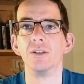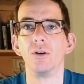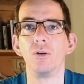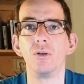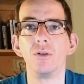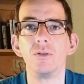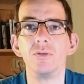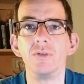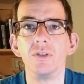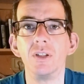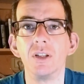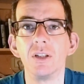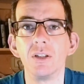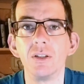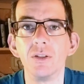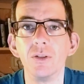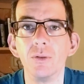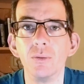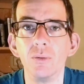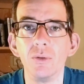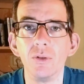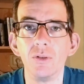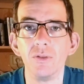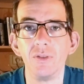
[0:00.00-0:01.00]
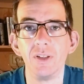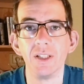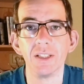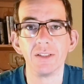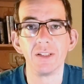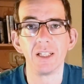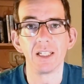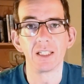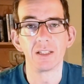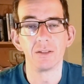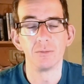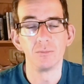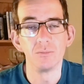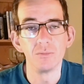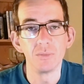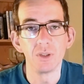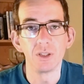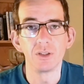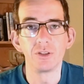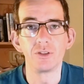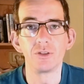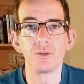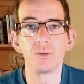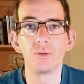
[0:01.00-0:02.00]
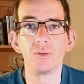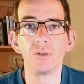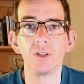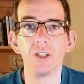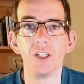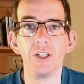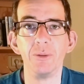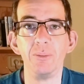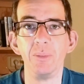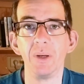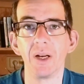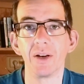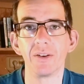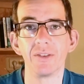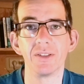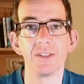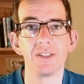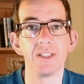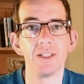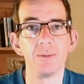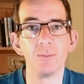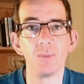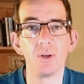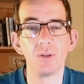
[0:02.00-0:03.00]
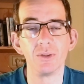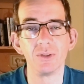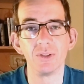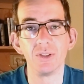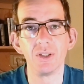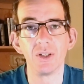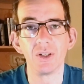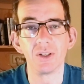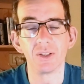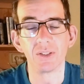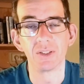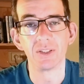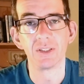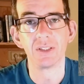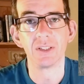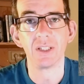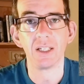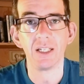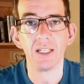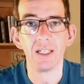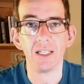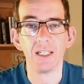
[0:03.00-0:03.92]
Overall, the wolf has like a stronger appearance than most dogs.